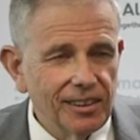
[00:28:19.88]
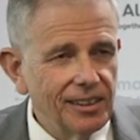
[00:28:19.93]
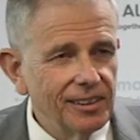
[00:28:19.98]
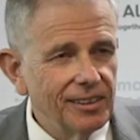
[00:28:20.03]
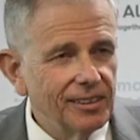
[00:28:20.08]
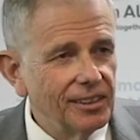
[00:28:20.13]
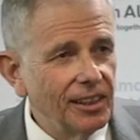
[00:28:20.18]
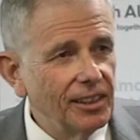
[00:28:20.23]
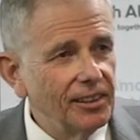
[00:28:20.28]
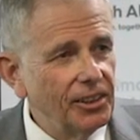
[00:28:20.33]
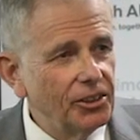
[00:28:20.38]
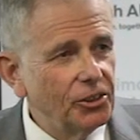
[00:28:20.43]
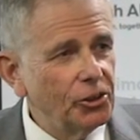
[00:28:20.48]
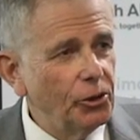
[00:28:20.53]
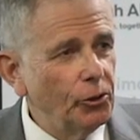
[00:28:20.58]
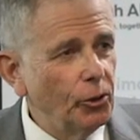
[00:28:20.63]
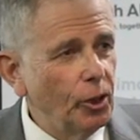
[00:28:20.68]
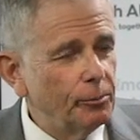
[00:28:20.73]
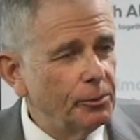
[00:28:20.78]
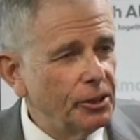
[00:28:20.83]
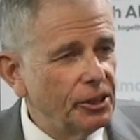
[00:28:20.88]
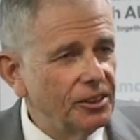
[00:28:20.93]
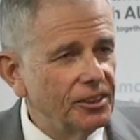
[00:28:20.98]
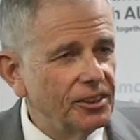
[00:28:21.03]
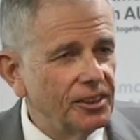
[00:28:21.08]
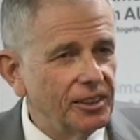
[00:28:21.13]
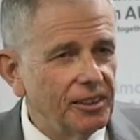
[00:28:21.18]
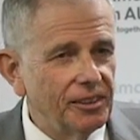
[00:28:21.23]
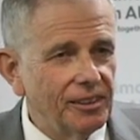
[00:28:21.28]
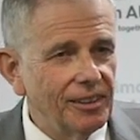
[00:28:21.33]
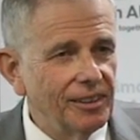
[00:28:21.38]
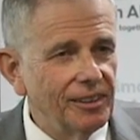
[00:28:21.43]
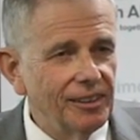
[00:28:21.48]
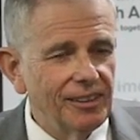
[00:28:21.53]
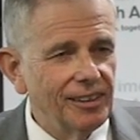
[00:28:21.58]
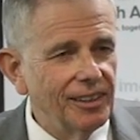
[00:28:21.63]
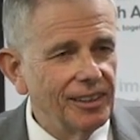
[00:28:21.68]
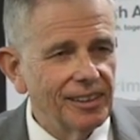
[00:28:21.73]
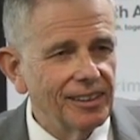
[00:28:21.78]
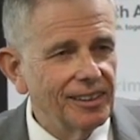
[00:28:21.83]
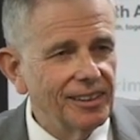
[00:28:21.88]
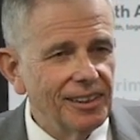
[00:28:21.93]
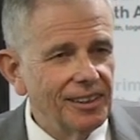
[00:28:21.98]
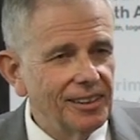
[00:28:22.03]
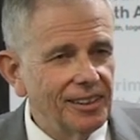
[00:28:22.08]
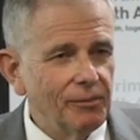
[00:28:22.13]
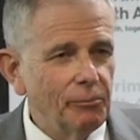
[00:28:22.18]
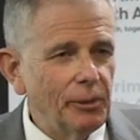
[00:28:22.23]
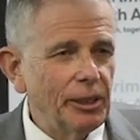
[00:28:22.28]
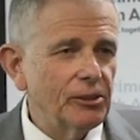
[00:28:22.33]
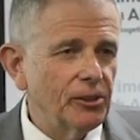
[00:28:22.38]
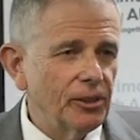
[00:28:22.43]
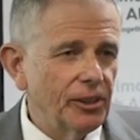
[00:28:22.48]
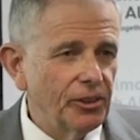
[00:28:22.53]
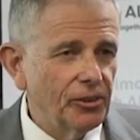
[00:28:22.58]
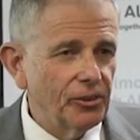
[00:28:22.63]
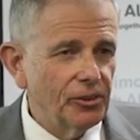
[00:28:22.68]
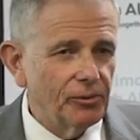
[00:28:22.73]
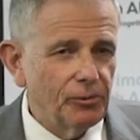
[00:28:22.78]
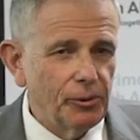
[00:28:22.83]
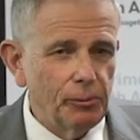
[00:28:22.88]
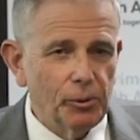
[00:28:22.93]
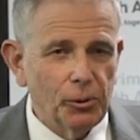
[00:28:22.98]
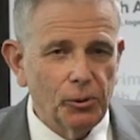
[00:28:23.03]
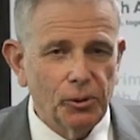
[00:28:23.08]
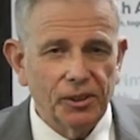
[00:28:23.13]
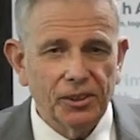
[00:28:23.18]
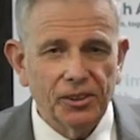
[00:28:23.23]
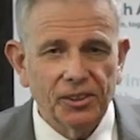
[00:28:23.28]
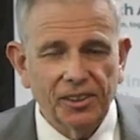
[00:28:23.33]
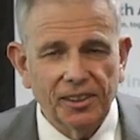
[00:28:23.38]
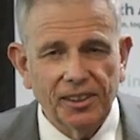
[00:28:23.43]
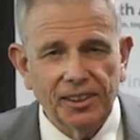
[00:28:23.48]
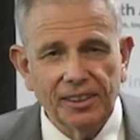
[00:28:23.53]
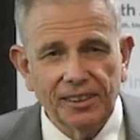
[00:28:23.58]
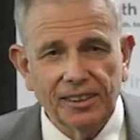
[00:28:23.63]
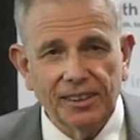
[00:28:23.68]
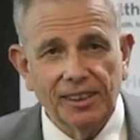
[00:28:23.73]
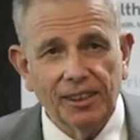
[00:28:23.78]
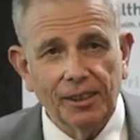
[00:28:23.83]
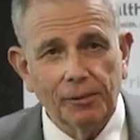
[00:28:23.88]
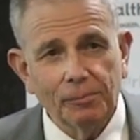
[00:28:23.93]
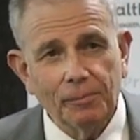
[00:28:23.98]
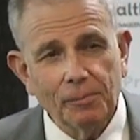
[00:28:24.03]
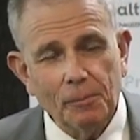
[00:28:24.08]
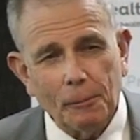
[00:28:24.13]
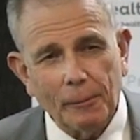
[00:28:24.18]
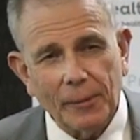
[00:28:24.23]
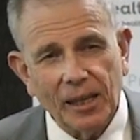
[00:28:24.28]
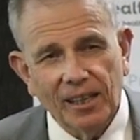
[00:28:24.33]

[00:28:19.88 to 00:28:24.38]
so there are two options that and the mental health report is an